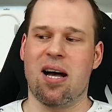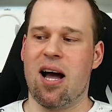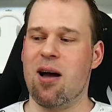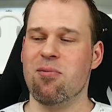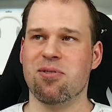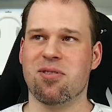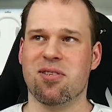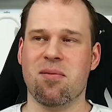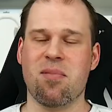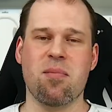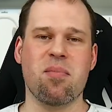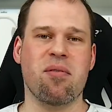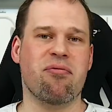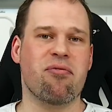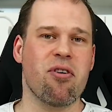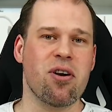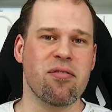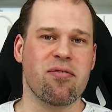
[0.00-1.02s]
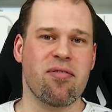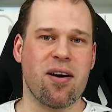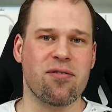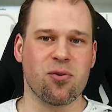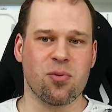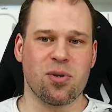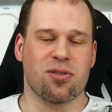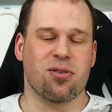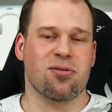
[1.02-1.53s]
I would say maybe
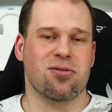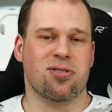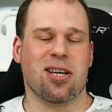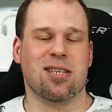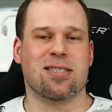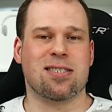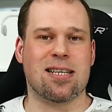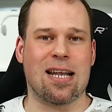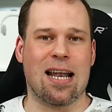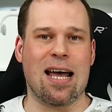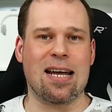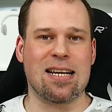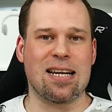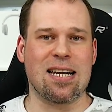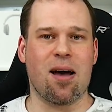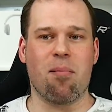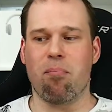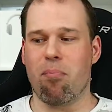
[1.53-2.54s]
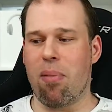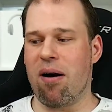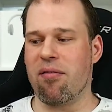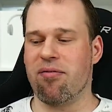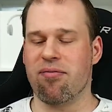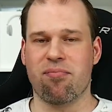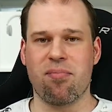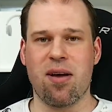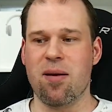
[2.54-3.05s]
35 degrees, so just slightly
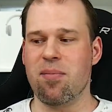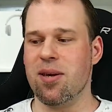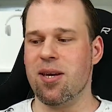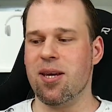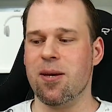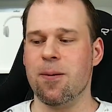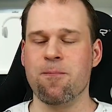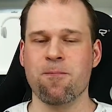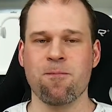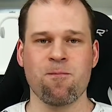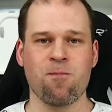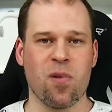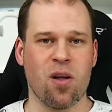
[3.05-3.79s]
above maybe